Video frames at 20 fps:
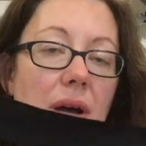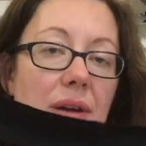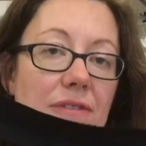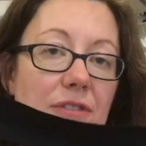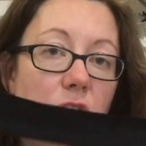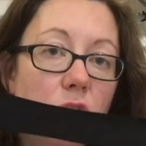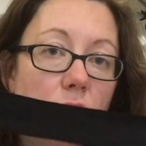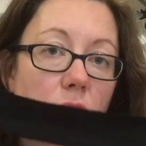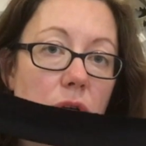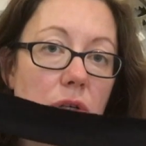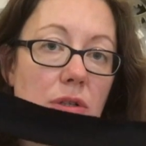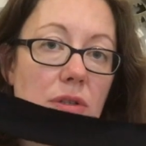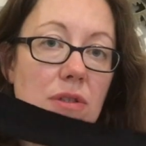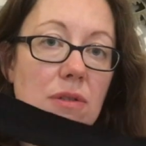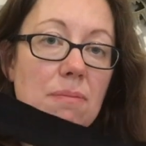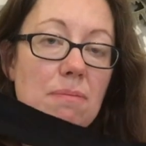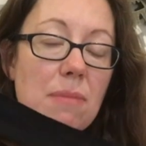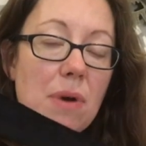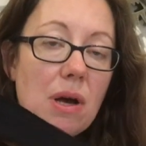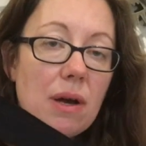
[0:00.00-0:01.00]
I've cut
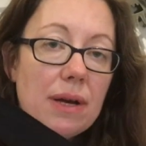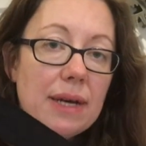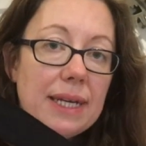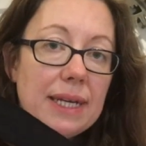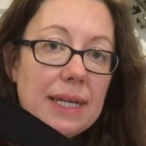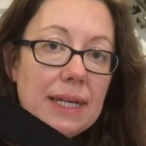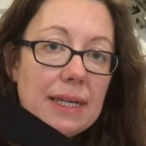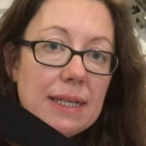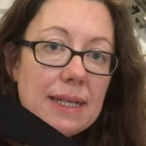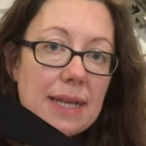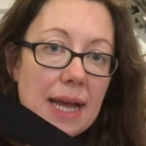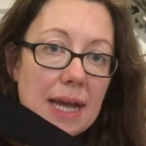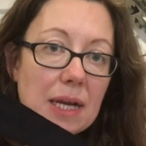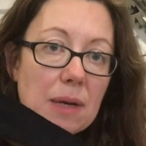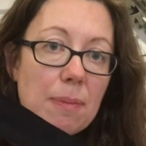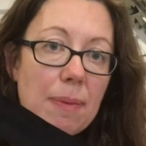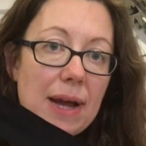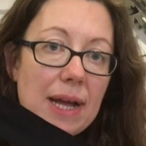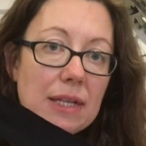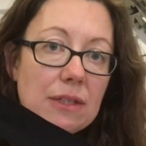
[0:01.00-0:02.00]
my
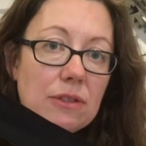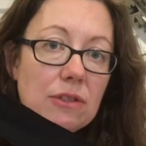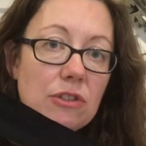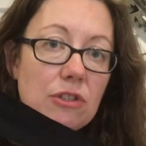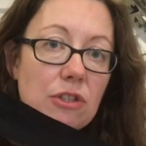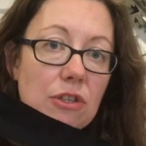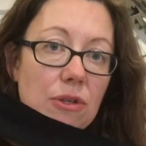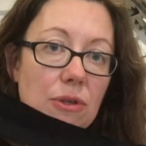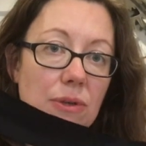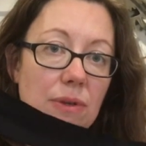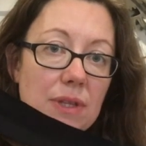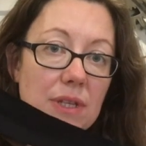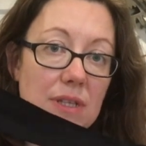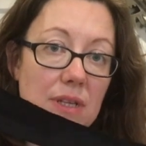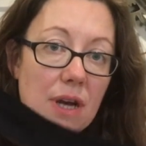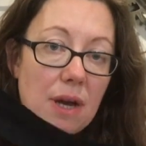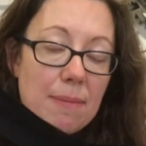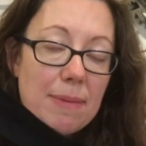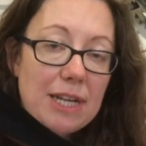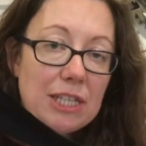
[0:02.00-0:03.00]
neckband to the
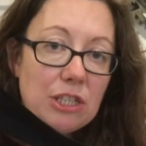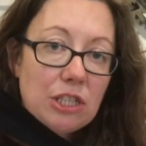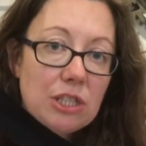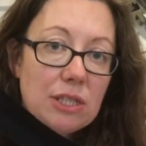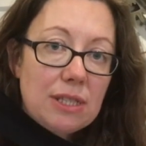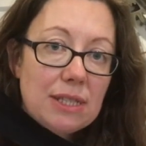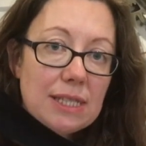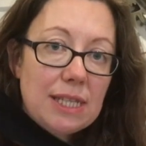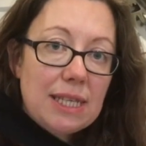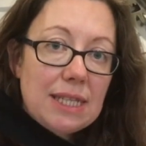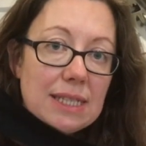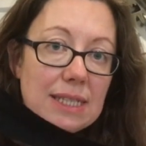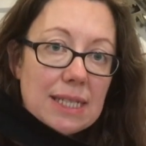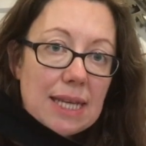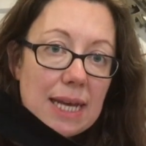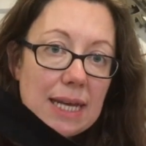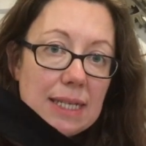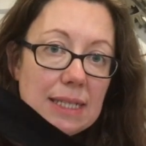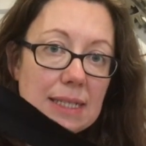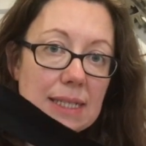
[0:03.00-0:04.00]
dimensions it
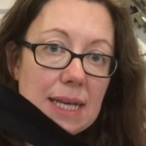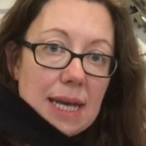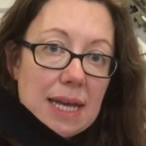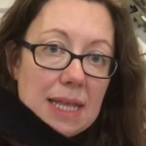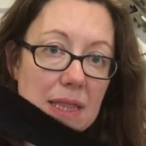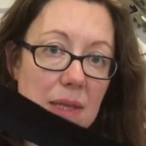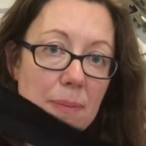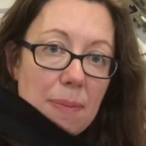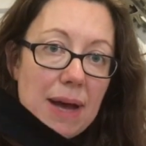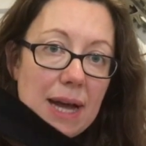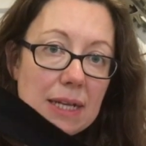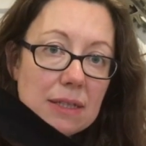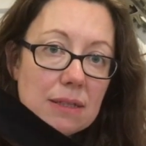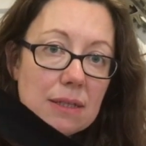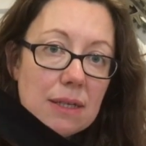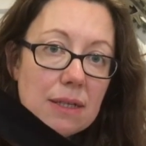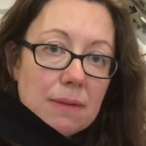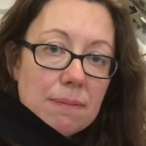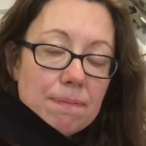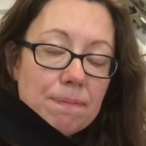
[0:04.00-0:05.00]
says in the
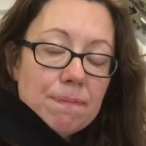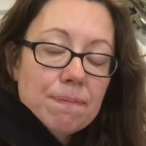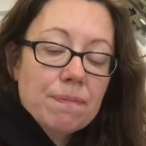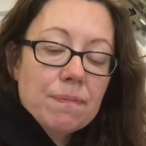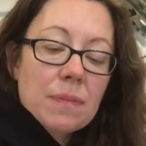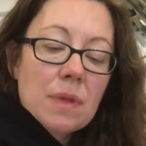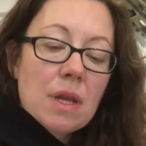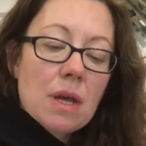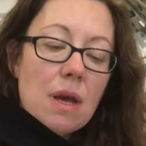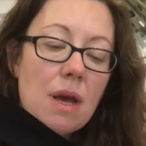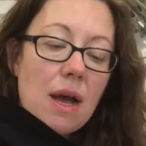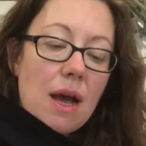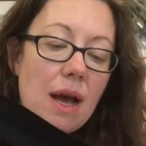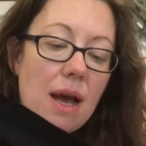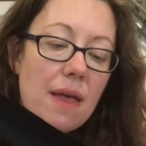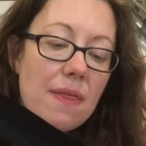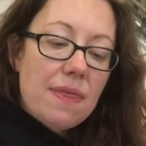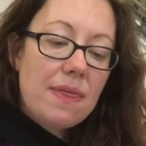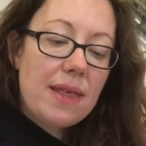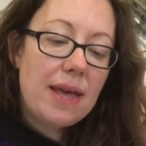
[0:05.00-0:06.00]
pattern,
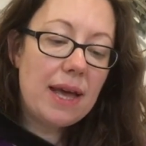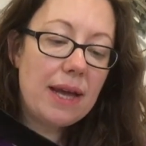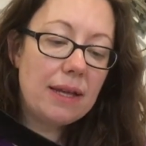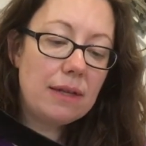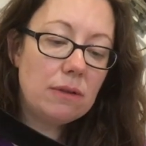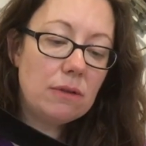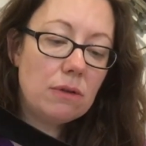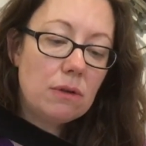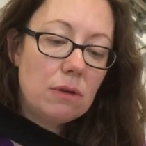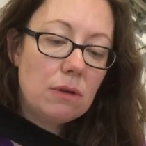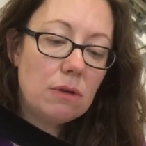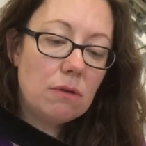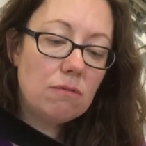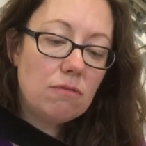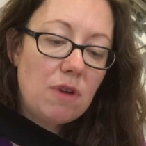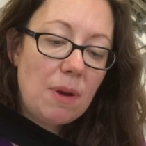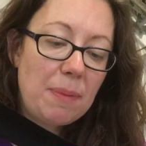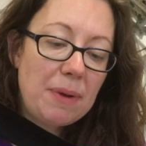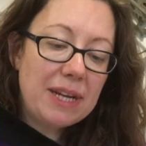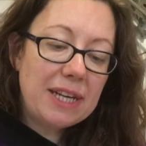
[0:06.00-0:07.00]
and then
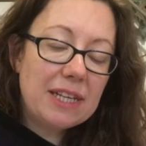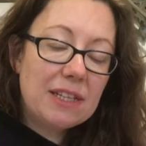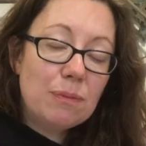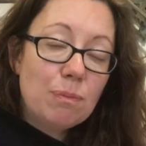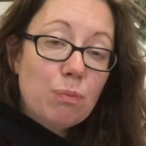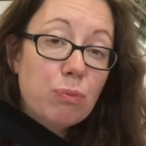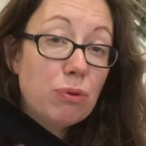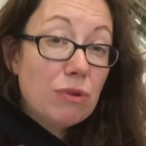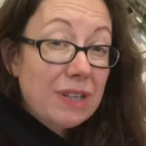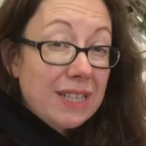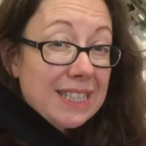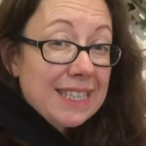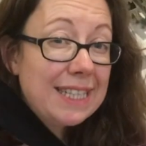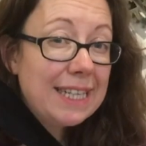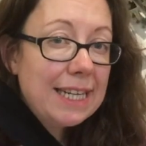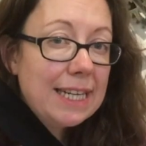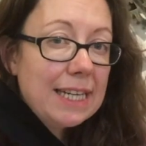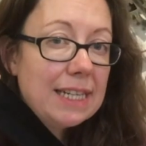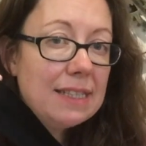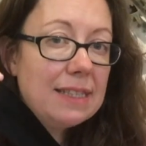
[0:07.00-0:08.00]
ribbing is pretty
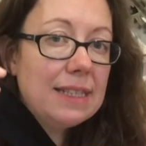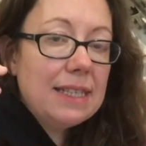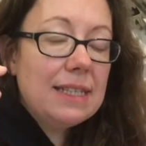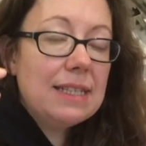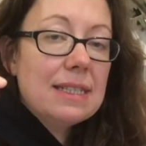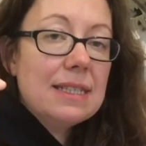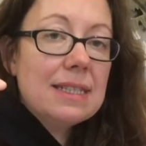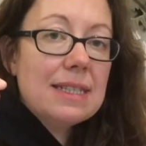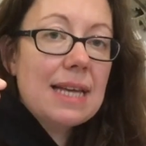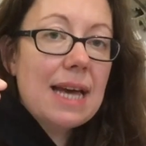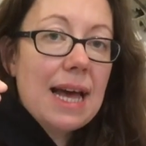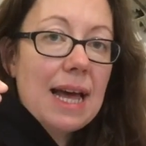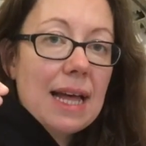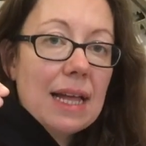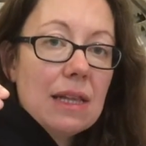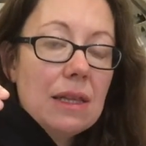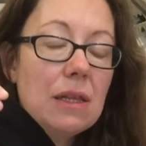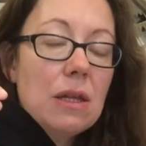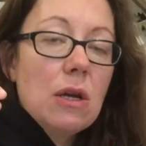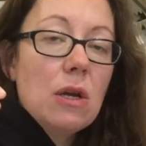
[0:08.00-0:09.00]
easy to
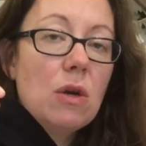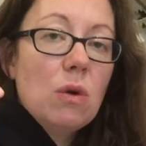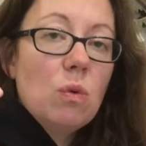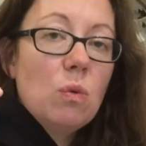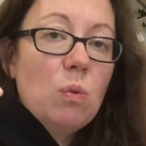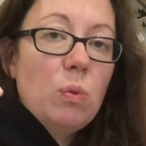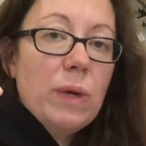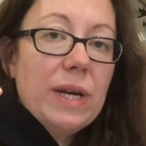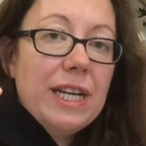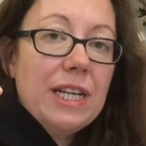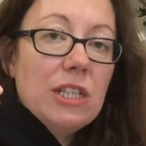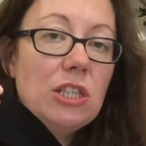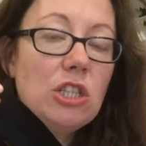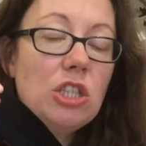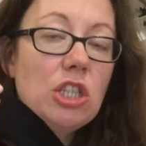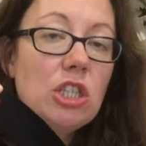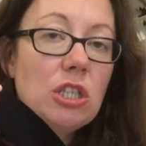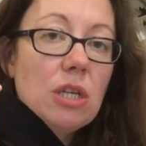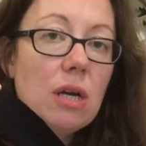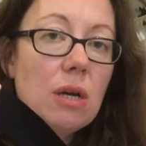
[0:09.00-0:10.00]
tell
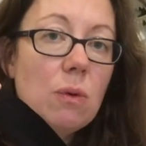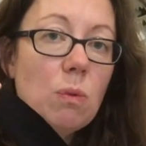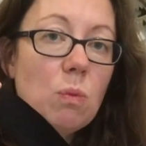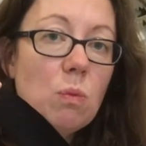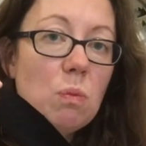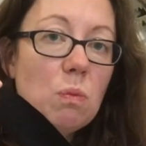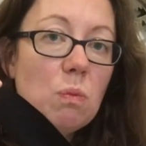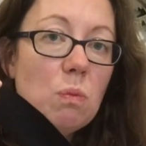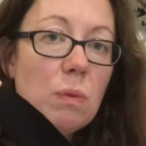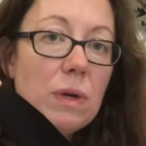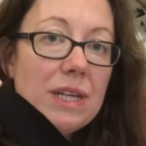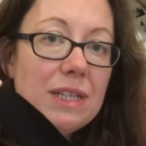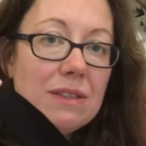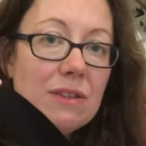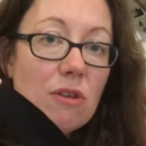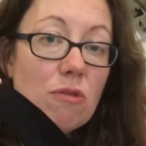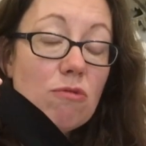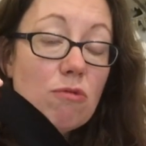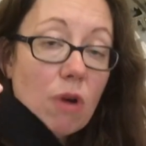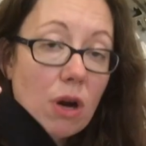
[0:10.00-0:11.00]
which is
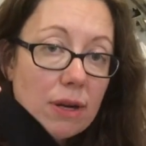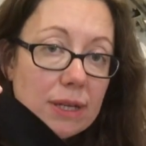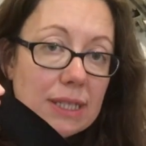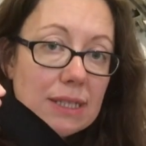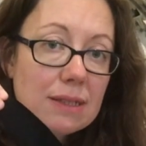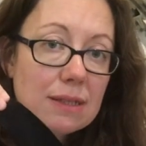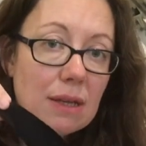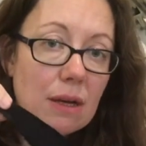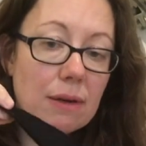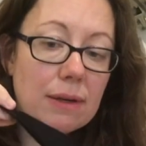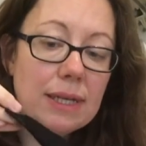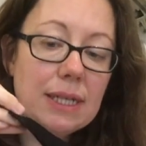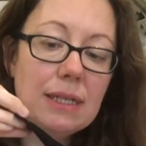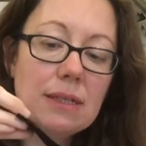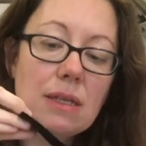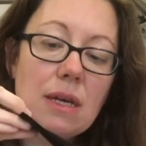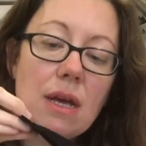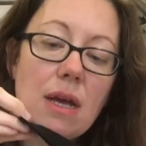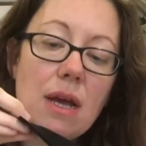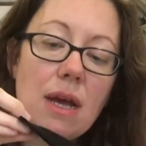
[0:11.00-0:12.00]
the right
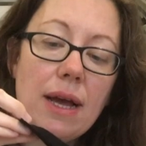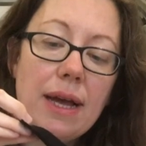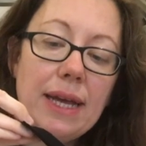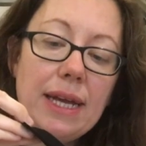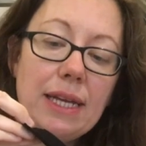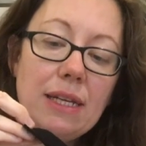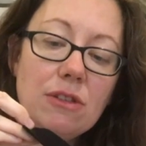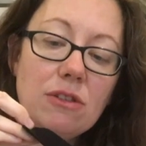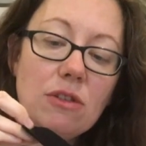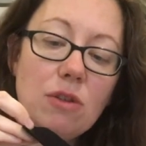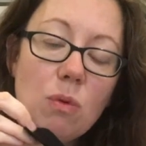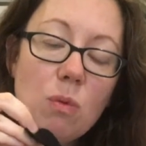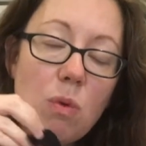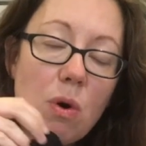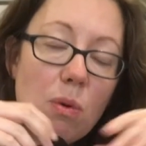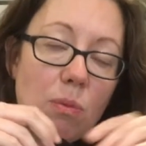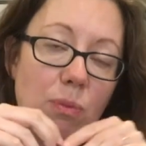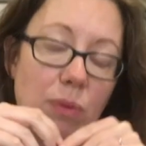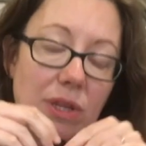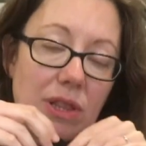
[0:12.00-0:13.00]
side. It's the
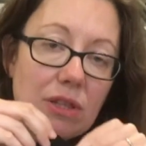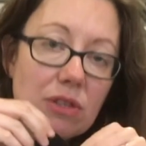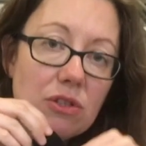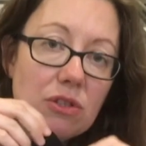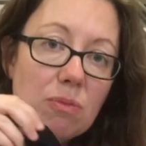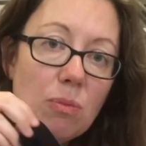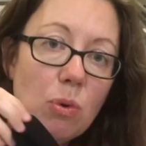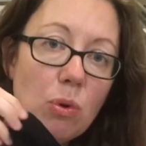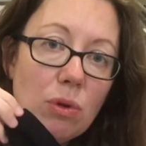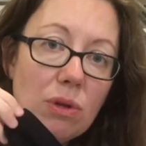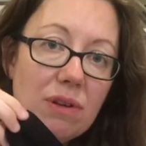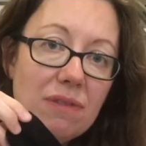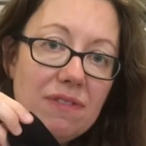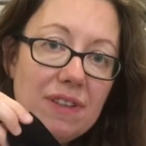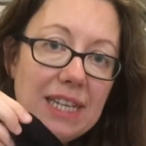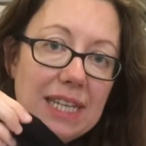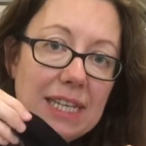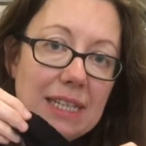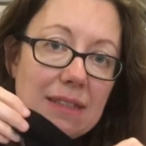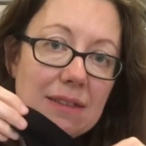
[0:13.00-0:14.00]
one with the smaller
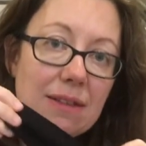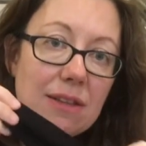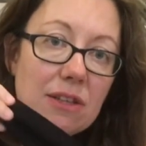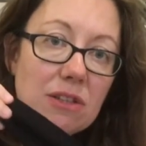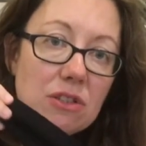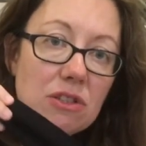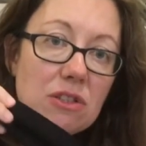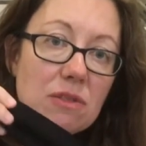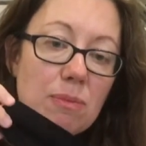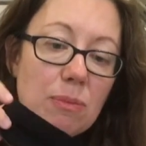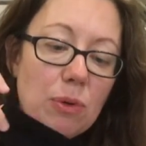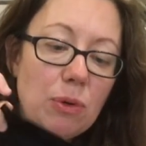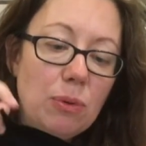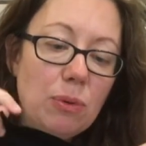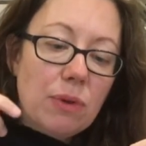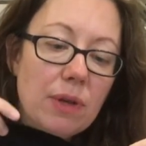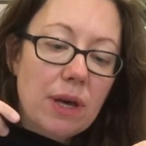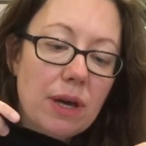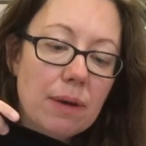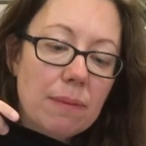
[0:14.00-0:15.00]
V's that's
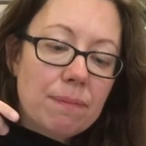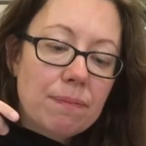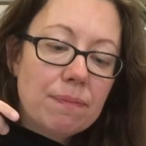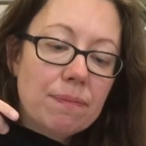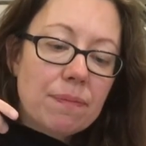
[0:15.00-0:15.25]
smoother,